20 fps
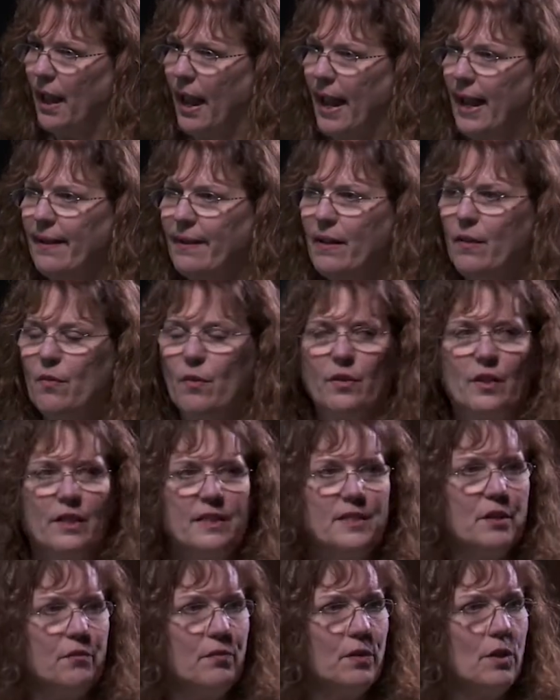And the
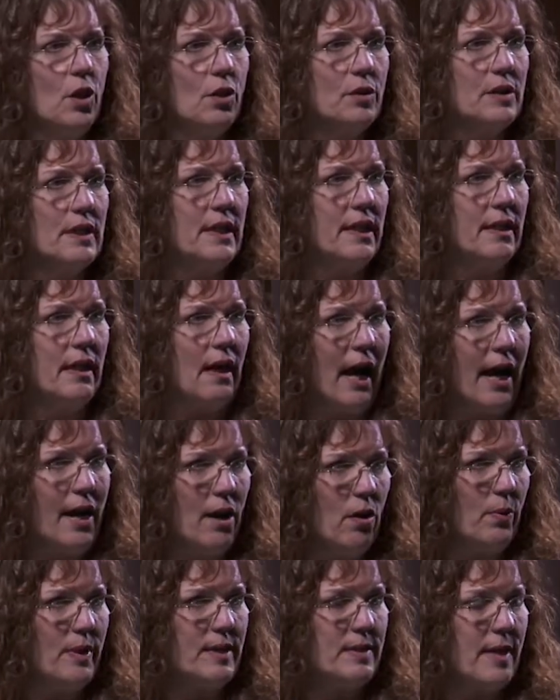difficulty I
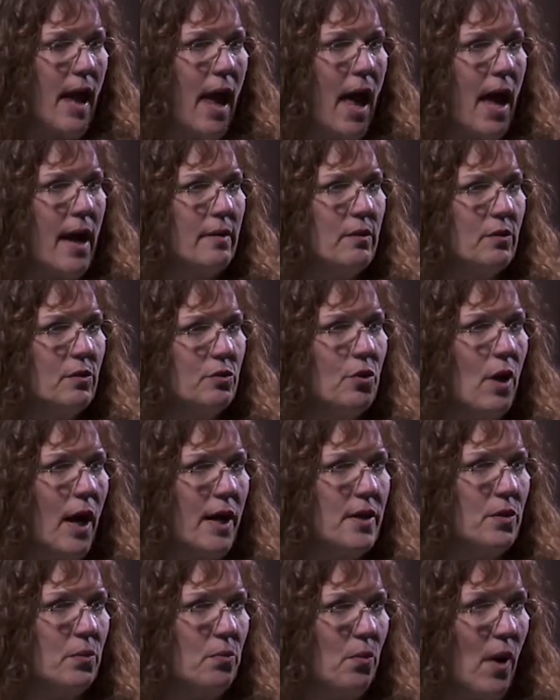always had
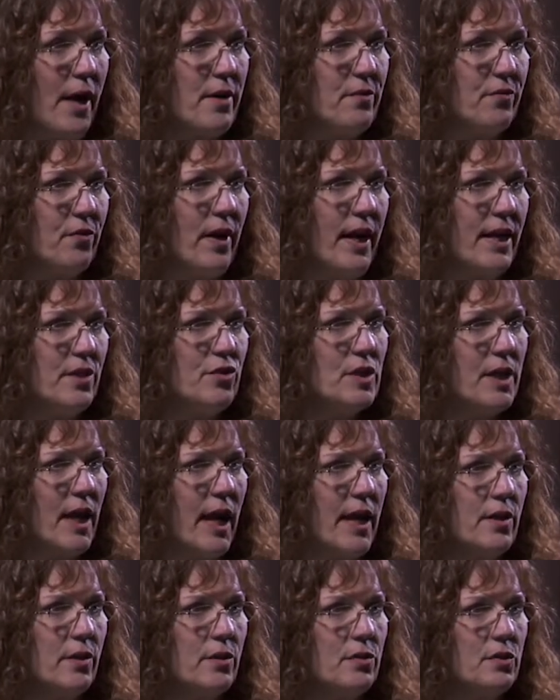trying to write for
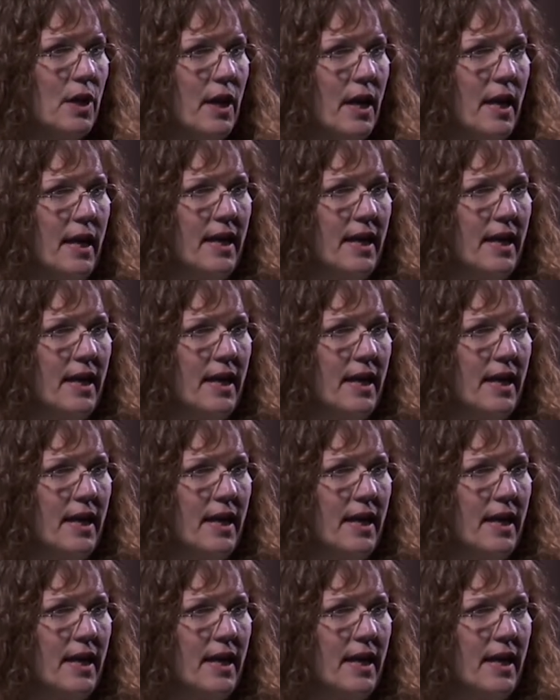educators